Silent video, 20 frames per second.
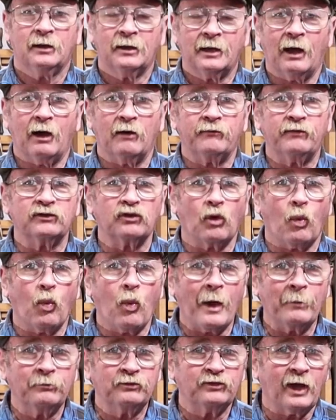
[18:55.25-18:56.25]
Now, if it's a
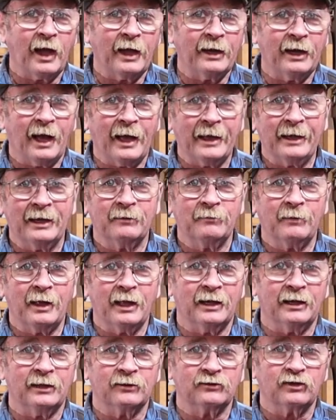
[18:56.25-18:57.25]
website item
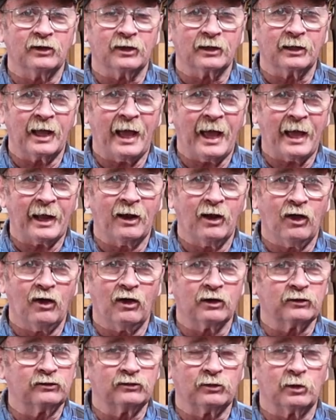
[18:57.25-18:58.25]
and it's a
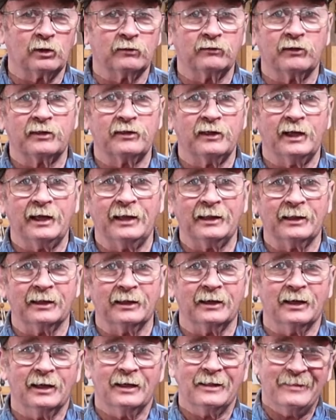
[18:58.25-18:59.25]
catalog sort of a thing
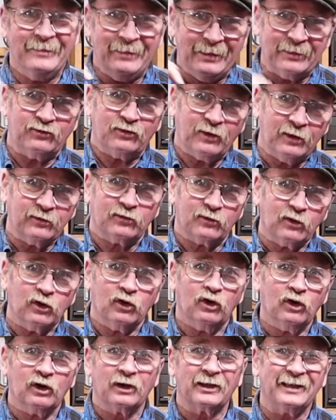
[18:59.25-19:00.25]
that this is the
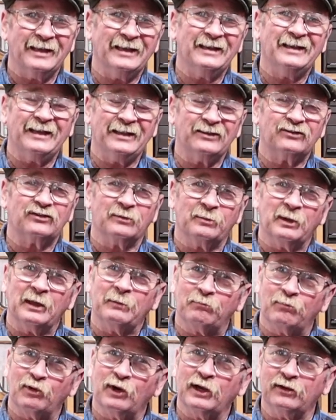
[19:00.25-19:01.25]
hook, it needs to be
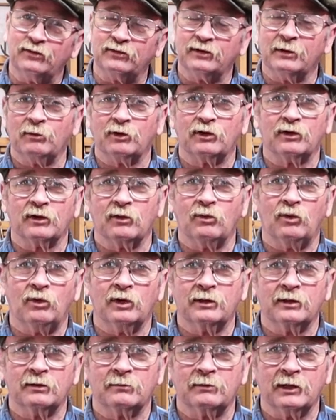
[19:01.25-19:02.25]
pretty similar to the
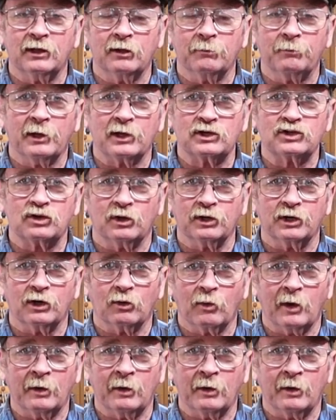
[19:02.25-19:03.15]
one that you picture on your